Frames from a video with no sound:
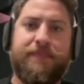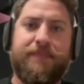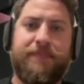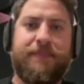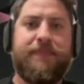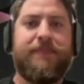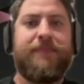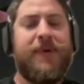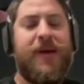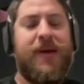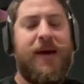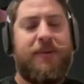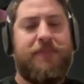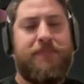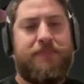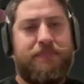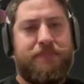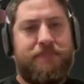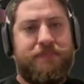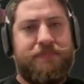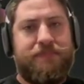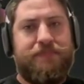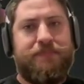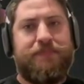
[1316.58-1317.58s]

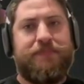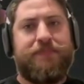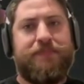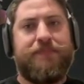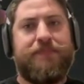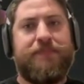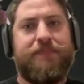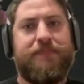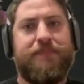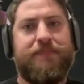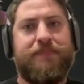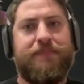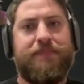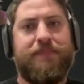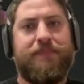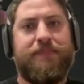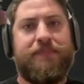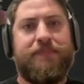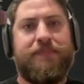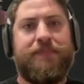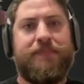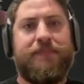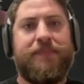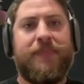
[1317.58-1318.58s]

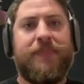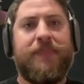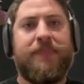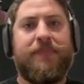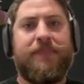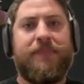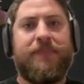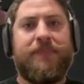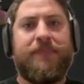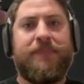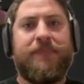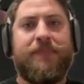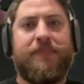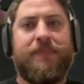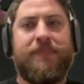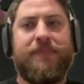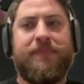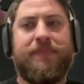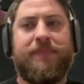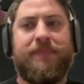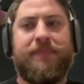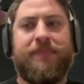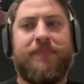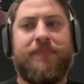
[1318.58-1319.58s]

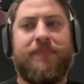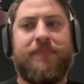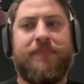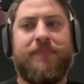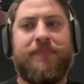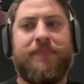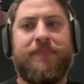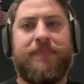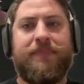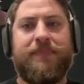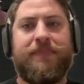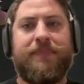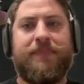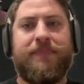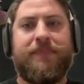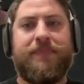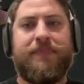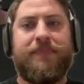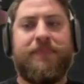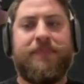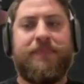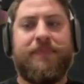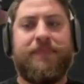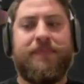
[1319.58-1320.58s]

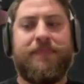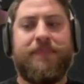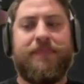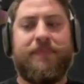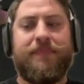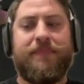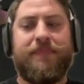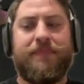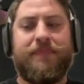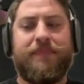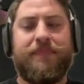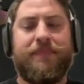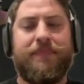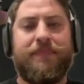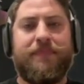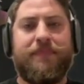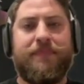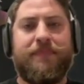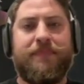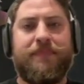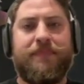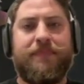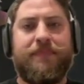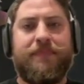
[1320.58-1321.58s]

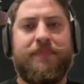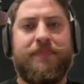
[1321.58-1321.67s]
[no speech]